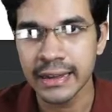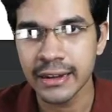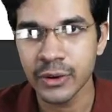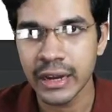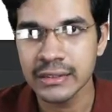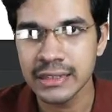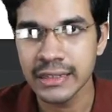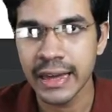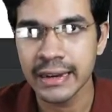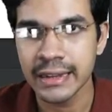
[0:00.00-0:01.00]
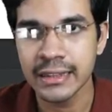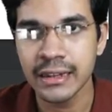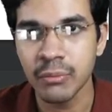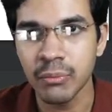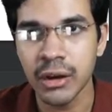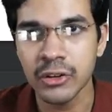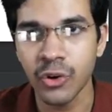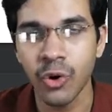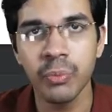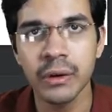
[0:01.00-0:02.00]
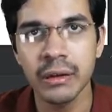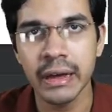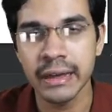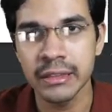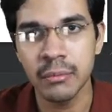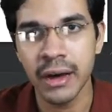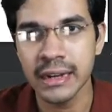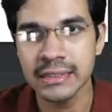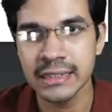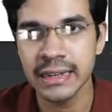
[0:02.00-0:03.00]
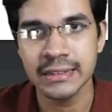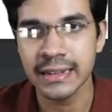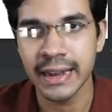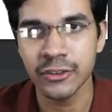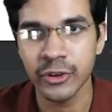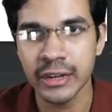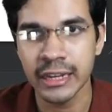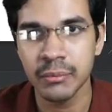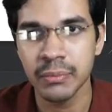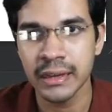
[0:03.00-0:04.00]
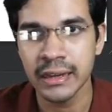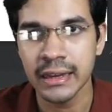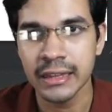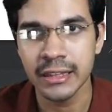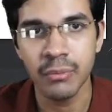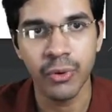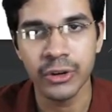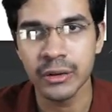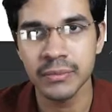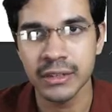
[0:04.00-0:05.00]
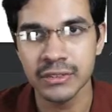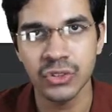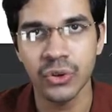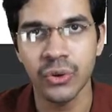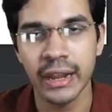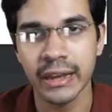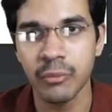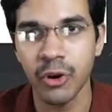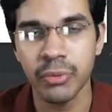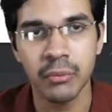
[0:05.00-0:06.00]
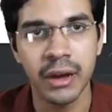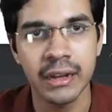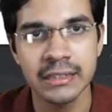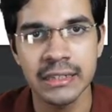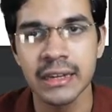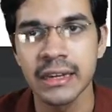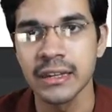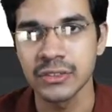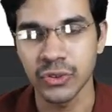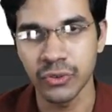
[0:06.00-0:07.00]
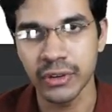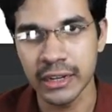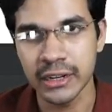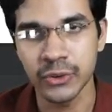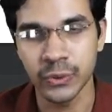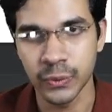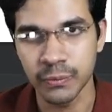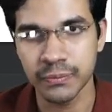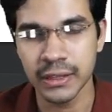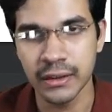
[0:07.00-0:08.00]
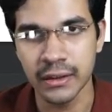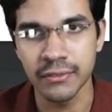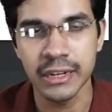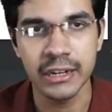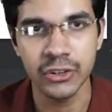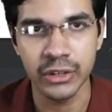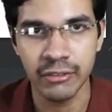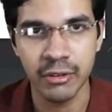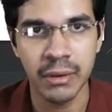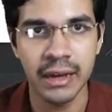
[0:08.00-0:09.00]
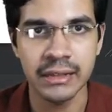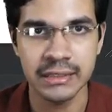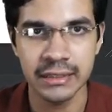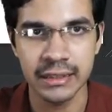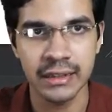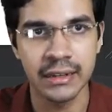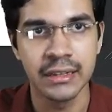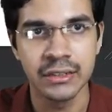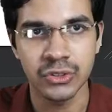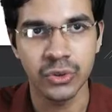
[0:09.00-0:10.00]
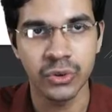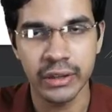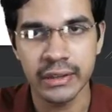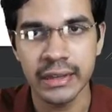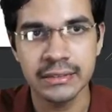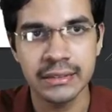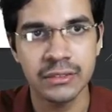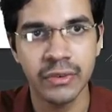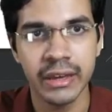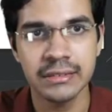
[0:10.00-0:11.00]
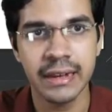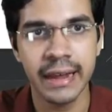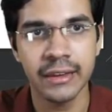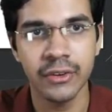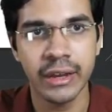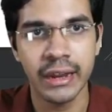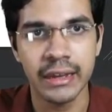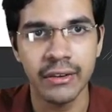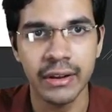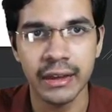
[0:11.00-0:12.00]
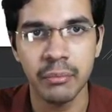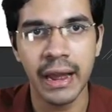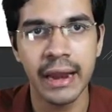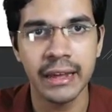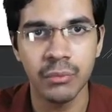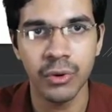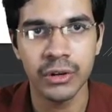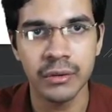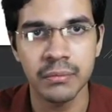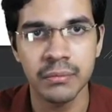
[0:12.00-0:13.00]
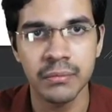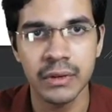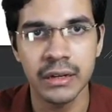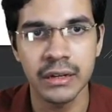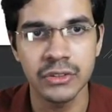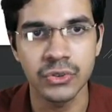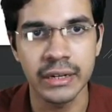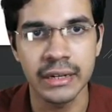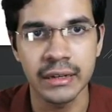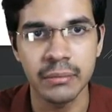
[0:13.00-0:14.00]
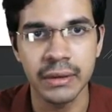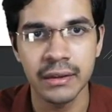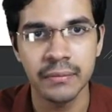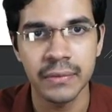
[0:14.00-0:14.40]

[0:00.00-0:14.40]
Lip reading: here you can see that in the top the margin is like 20 dp. In the bottom there is no like proper margin, so we need to give a margin there. So the easiest way is like you can give like padding bottom 20 dp,